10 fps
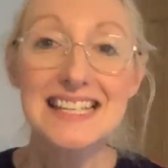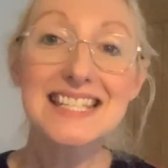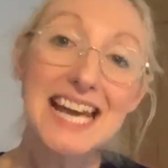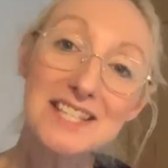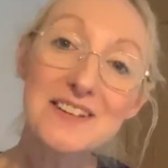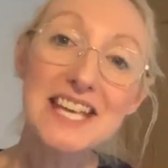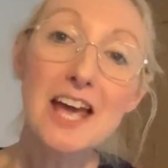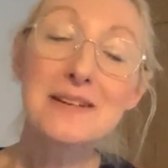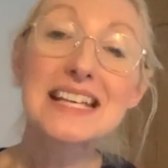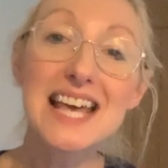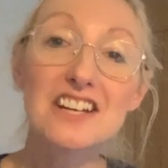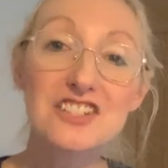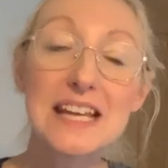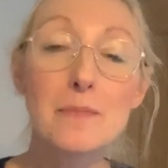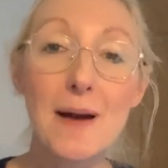Today's video is
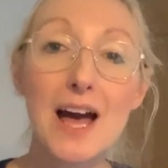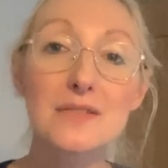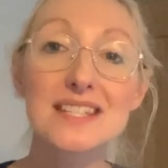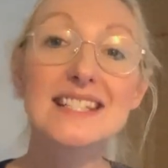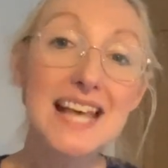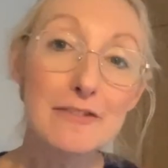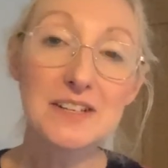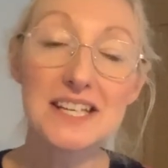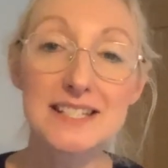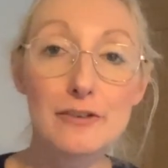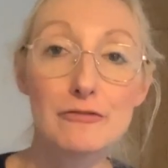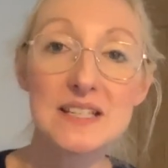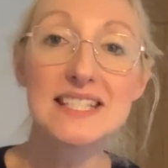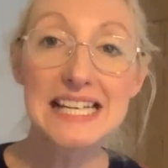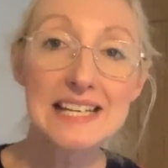actually about seven
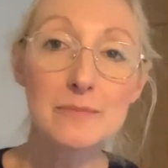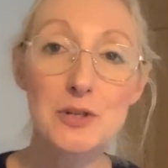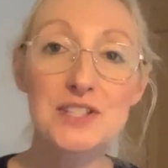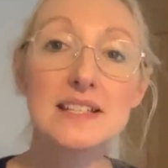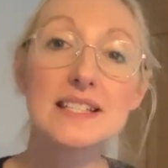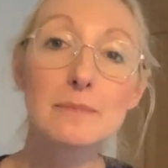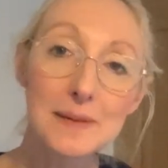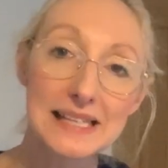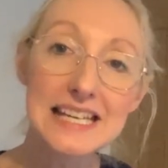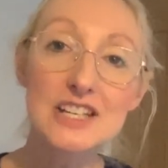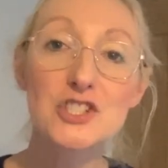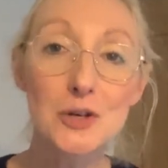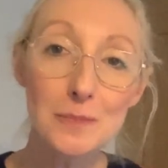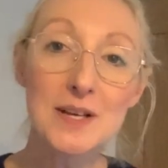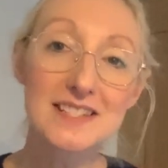different Tilly and the Buttons Billie
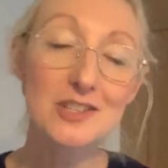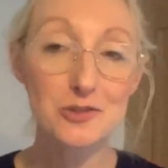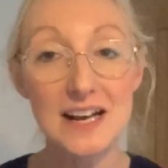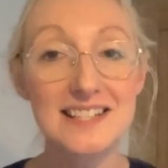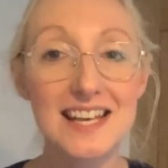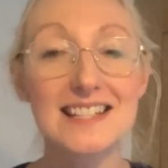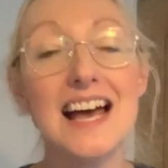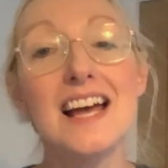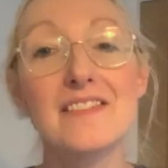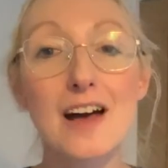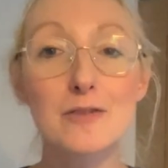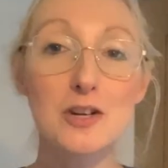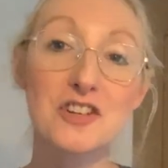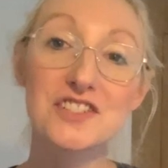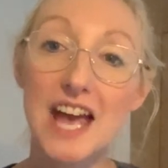jumpers and dresses that I've
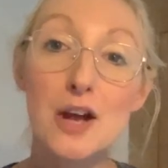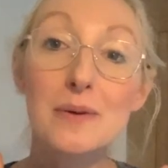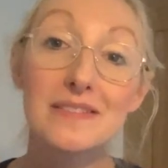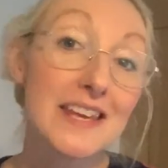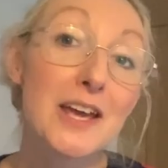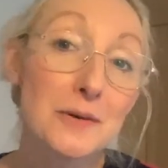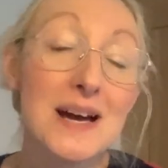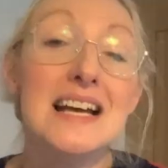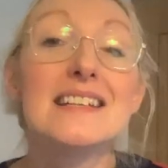got to share with you.